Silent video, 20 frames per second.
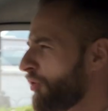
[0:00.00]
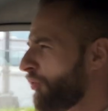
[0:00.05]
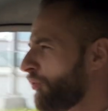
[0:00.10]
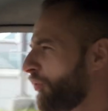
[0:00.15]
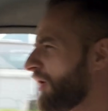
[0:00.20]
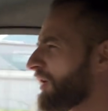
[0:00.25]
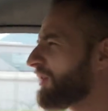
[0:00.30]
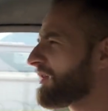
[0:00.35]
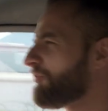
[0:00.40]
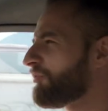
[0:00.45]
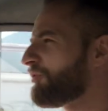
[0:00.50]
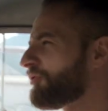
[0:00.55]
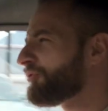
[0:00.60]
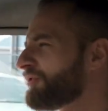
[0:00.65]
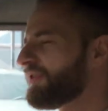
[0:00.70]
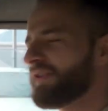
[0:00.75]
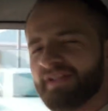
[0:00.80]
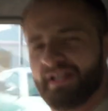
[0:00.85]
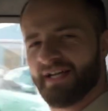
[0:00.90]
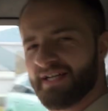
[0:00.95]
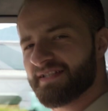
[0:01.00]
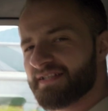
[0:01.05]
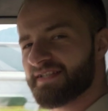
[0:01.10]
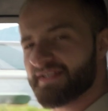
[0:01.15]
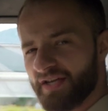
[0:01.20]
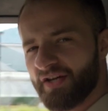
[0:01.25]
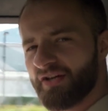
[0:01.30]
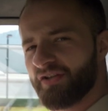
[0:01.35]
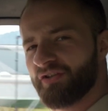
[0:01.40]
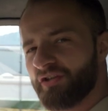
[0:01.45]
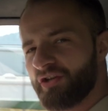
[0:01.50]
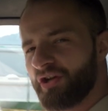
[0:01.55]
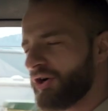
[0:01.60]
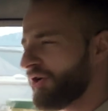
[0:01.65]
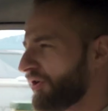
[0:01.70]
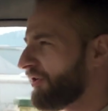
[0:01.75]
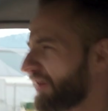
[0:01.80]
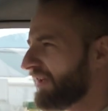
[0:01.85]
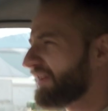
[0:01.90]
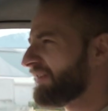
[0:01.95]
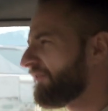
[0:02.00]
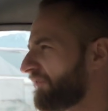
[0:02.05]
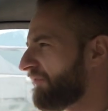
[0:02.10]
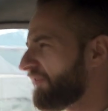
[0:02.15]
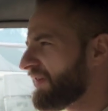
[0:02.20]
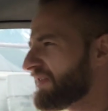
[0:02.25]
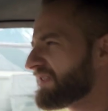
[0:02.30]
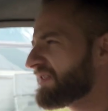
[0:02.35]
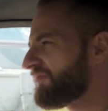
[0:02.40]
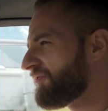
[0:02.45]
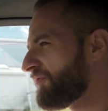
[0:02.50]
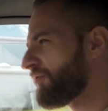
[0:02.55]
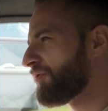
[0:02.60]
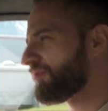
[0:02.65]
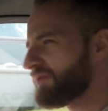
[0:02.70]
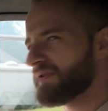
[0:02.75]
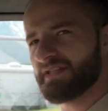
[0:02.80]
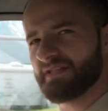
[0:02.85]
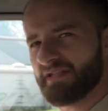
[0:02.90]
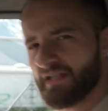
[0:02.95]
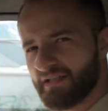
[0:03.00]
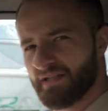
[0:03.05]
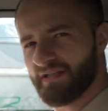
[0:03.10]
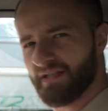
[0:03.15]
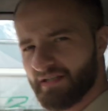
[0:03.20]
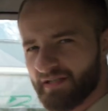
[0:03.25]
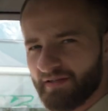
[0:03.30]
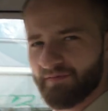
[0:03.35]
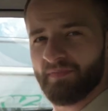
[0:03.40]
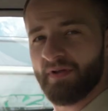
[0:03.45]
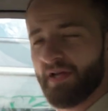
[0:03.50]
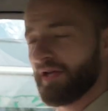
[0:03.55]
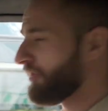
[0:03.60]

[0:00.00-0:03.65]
Welcome to the 9-second car and the Fast Furious saga and